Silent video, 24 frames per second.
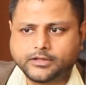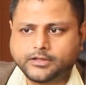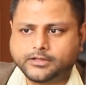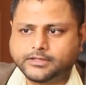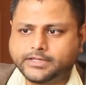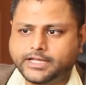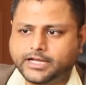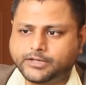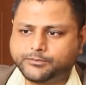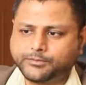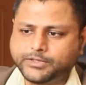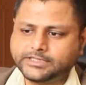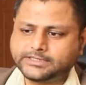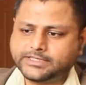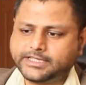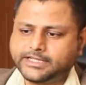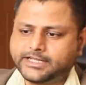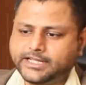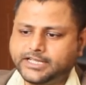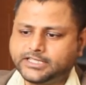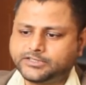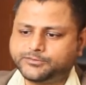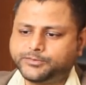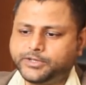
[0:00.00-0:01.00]
that means
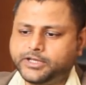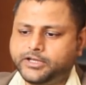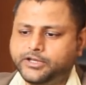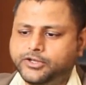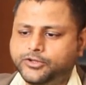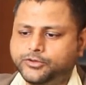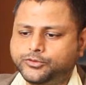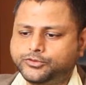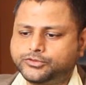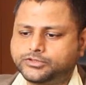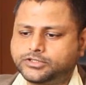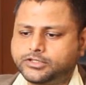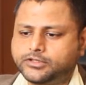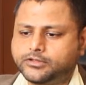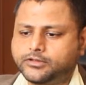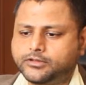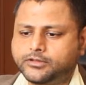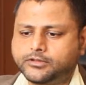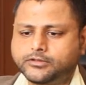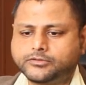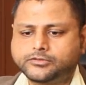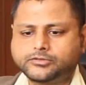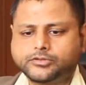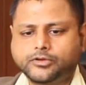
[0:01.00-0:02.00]
it has been used.
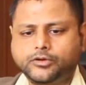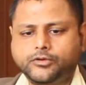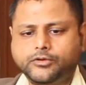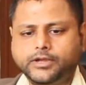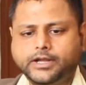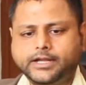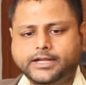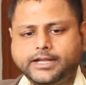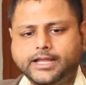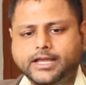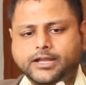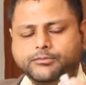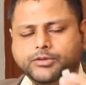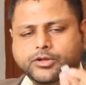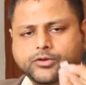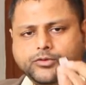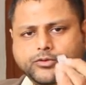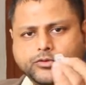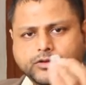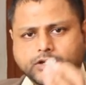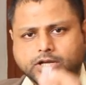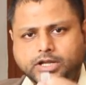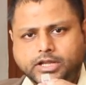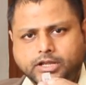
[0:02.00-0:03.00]
So it can be
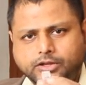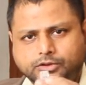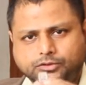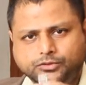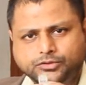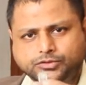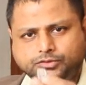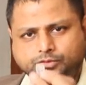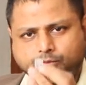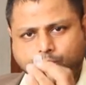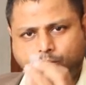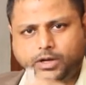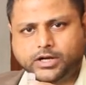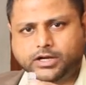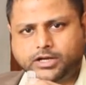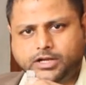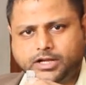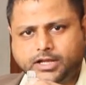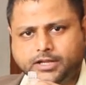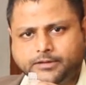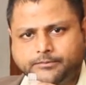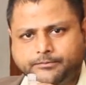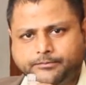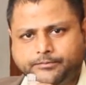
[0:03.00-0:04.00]
only used one
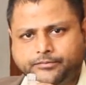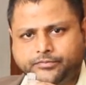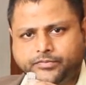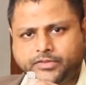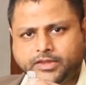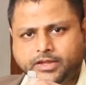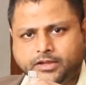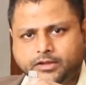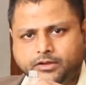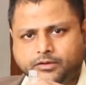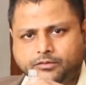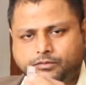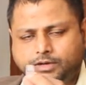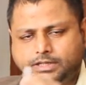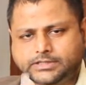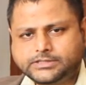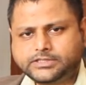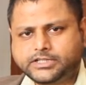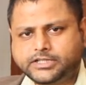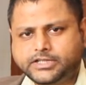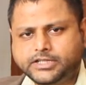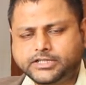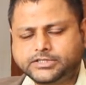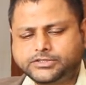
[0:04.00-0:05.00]
time.
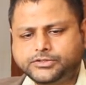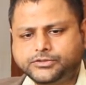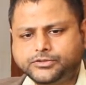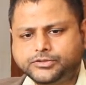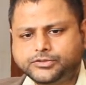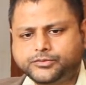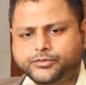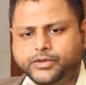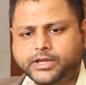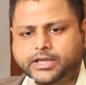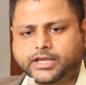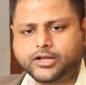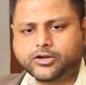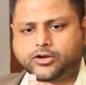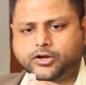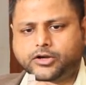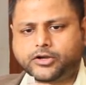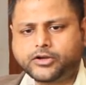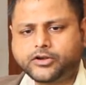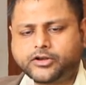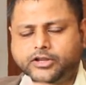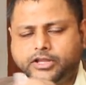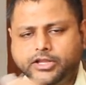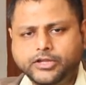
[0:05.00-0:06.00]
Once it is used, we
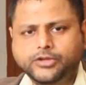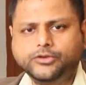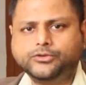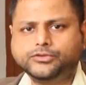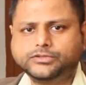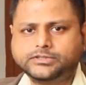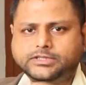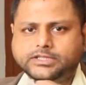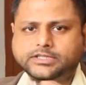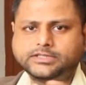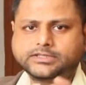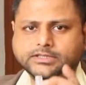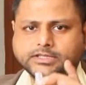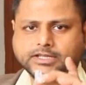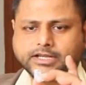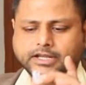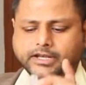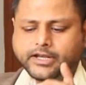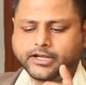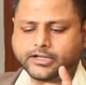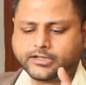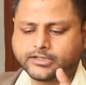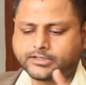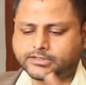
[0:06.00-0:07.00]
cannot reuse these
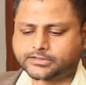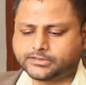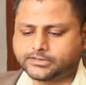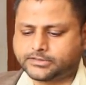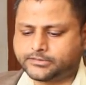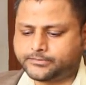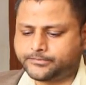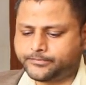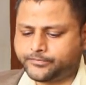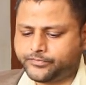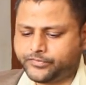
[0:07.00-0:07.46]
connectors.